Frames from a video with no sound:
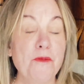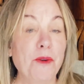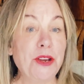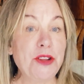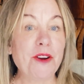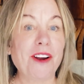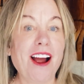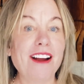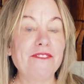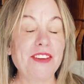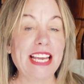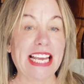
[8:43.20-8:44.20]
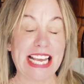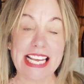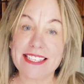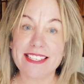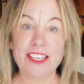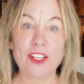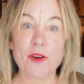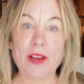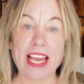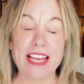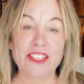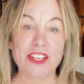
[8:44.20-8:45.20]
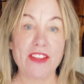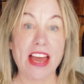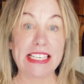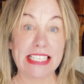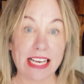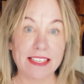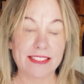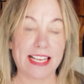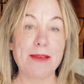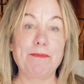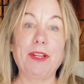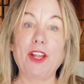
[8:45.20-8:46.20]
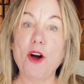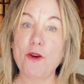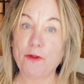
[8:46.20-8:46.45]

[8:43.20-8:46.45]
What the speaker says: When your RV is in a location that does get below